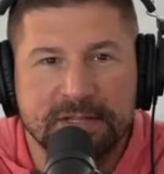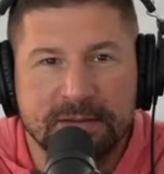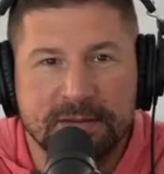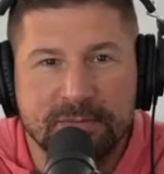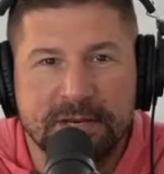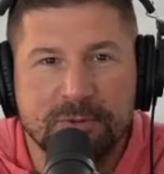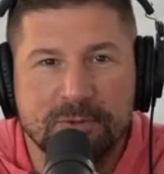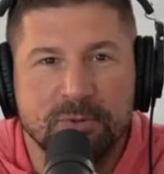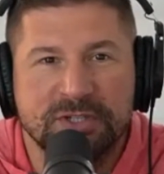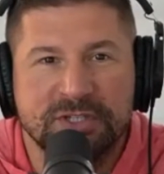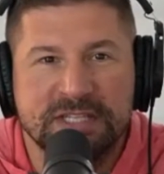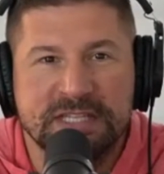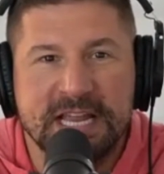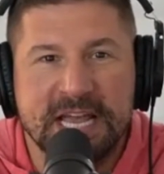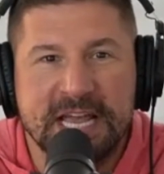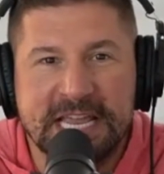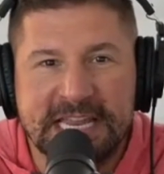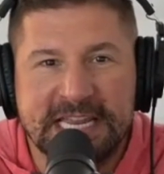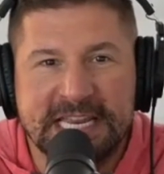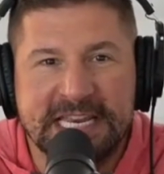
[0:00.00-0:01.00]
I mean, it was
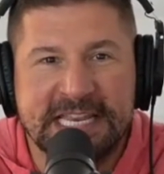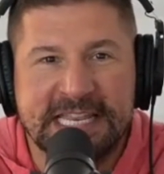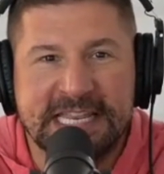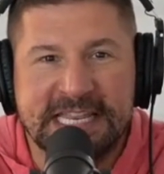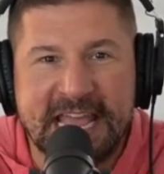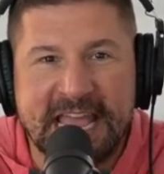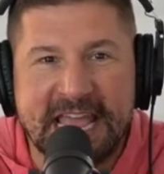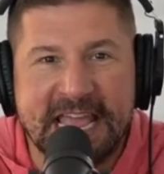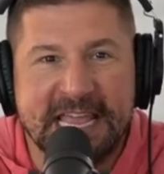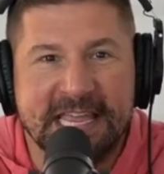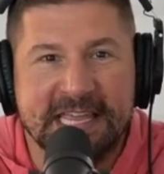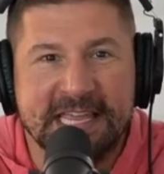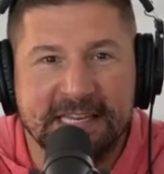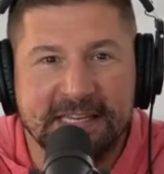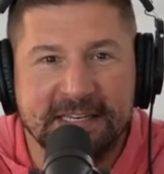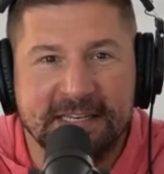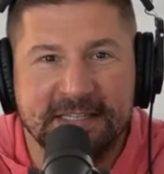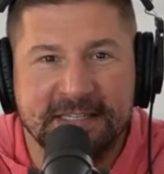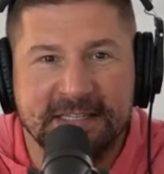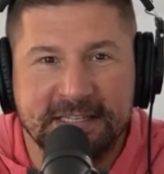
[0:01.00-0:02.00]
night and day
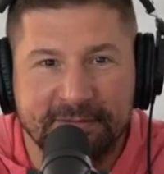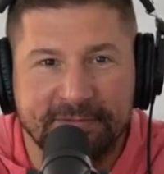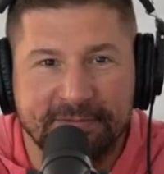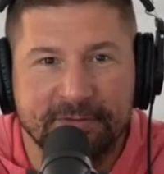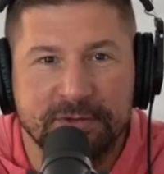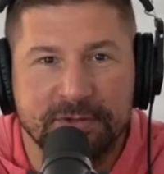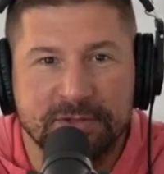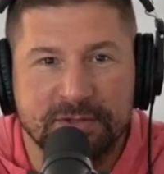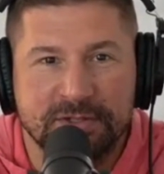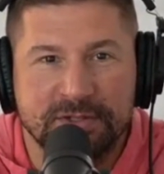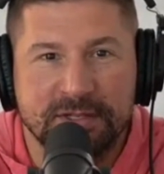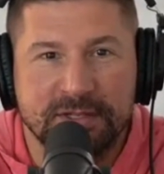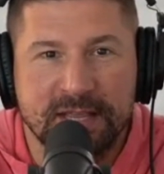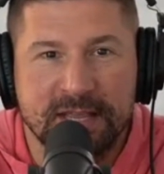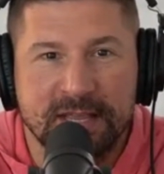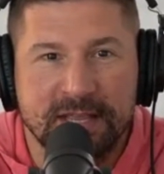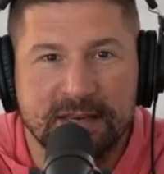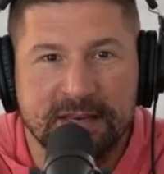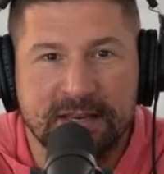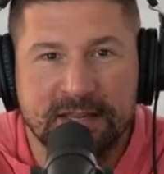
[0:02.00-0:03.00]
difference,
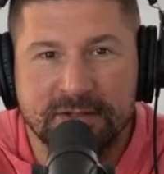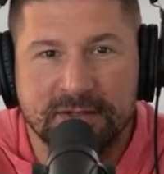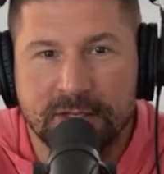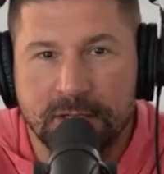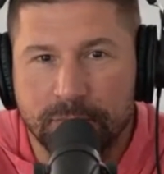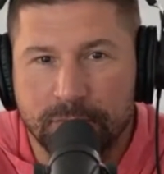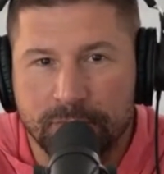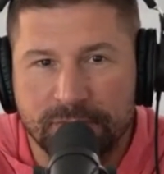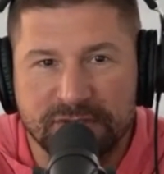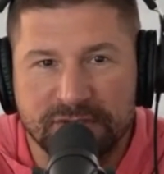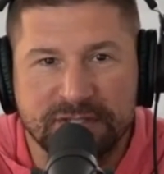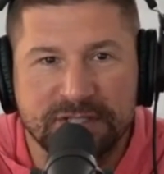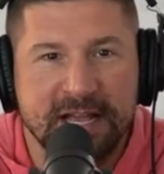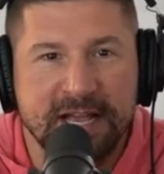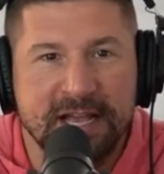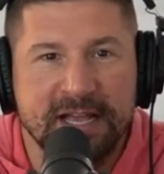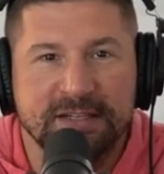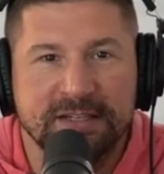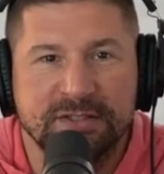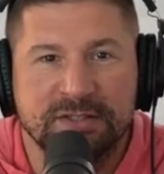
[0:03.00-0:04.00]
and double the
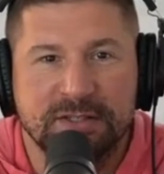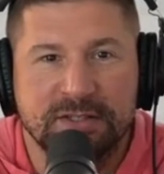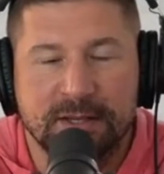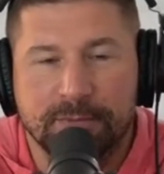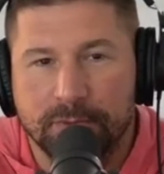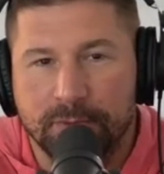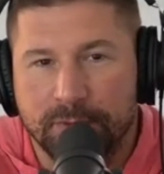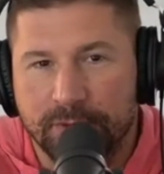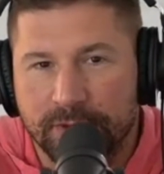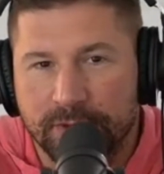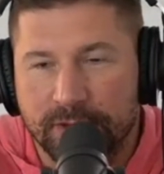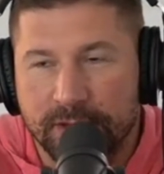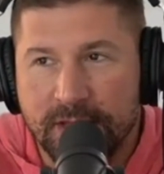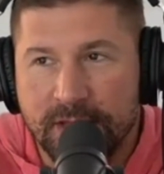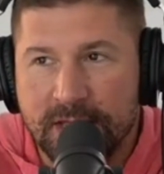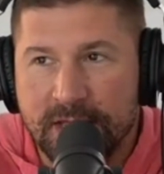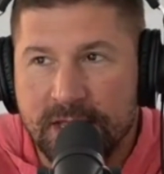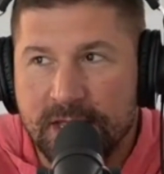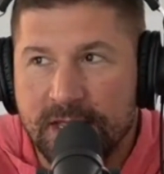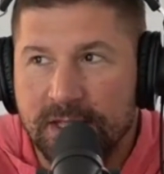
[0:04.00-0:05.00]
size, double the,
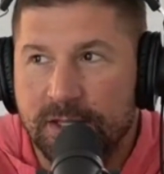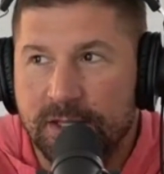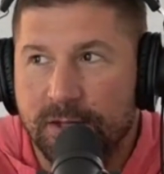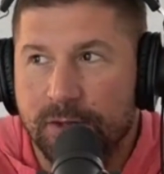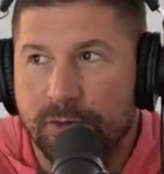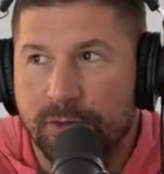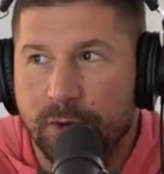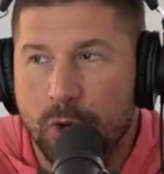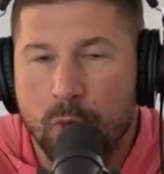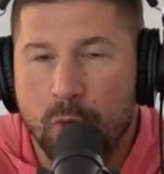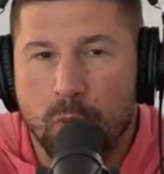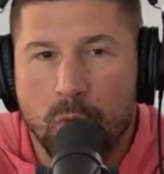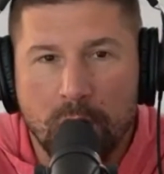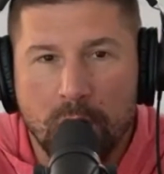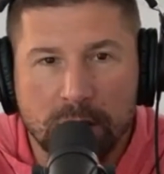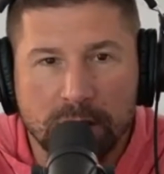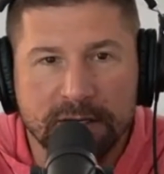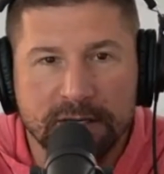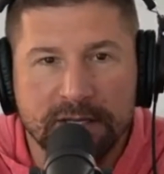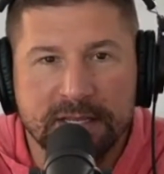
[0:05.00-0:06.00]
you know, the
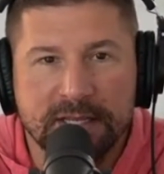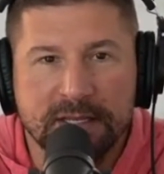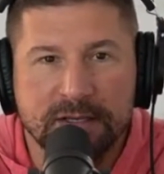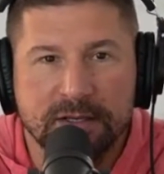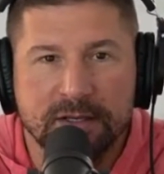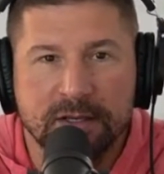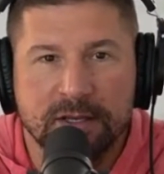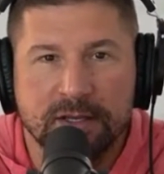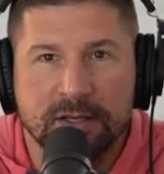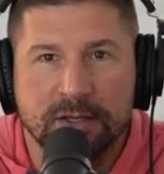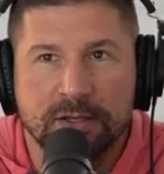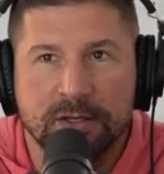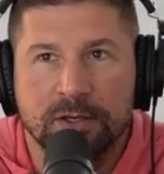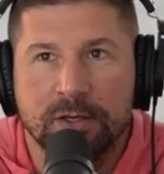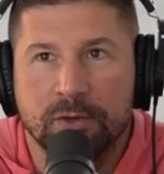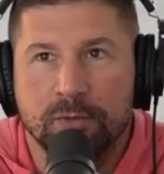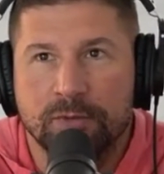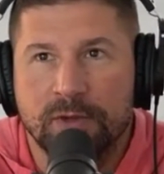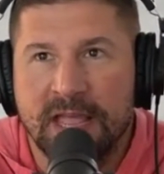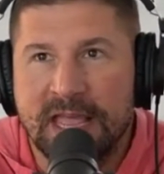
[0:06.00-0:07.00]
quality, you
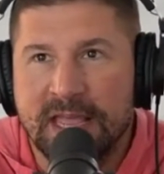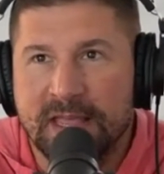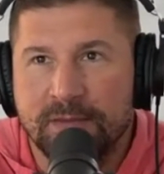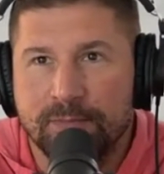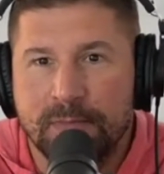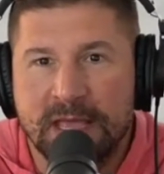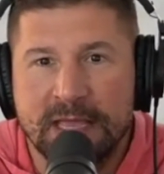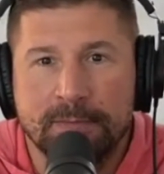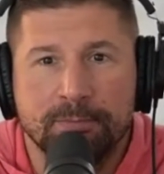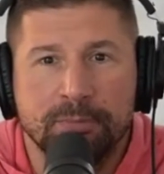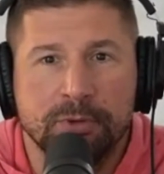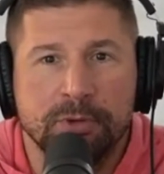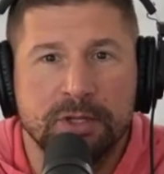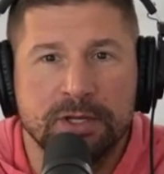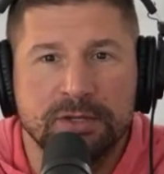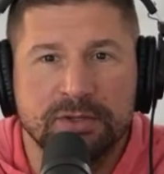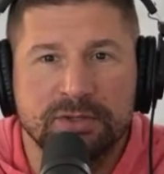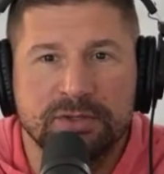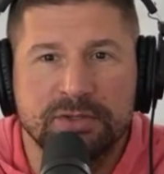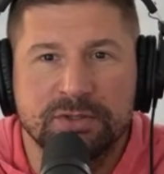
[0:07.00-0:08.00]
know, a a
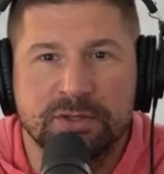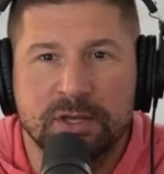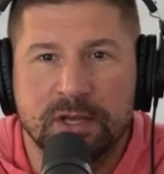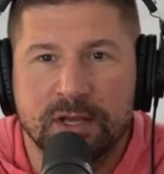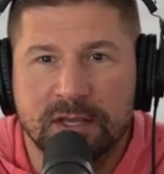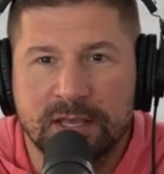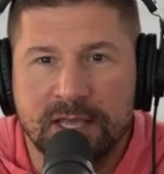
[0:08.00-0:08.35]
plus uh,